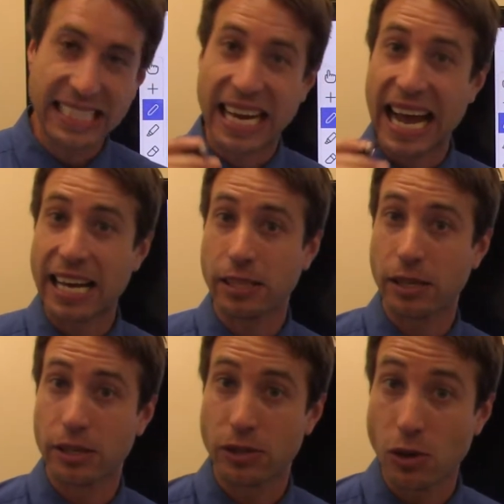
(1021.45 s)
Did I ask you
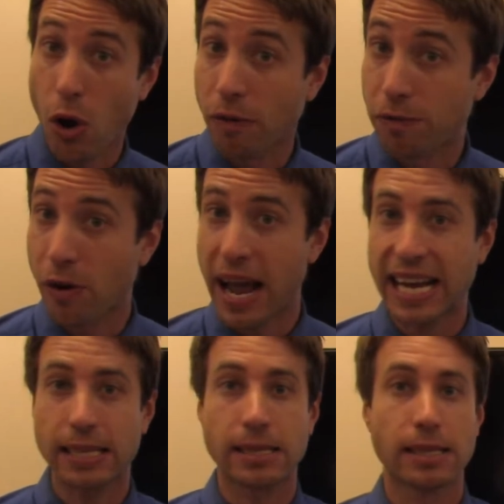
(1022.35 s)
to solve for
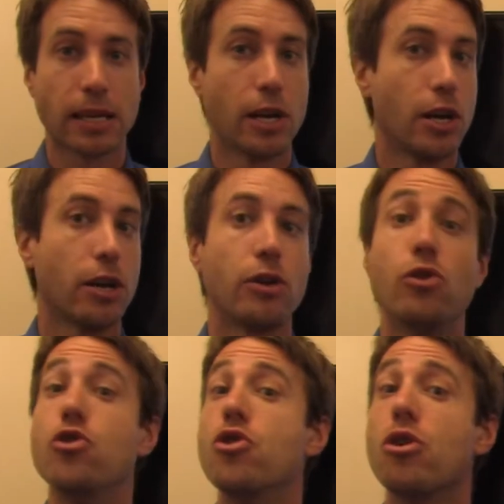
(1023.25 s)
x?
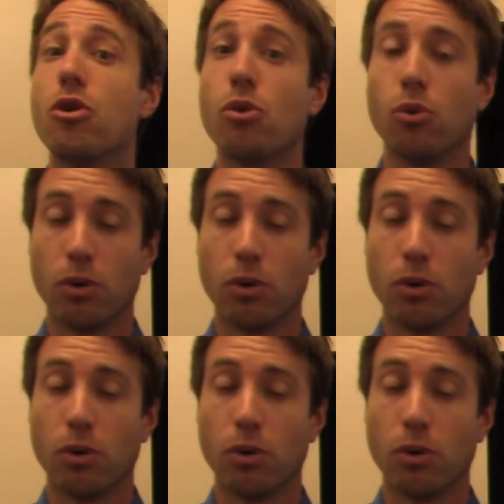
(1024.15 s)
No.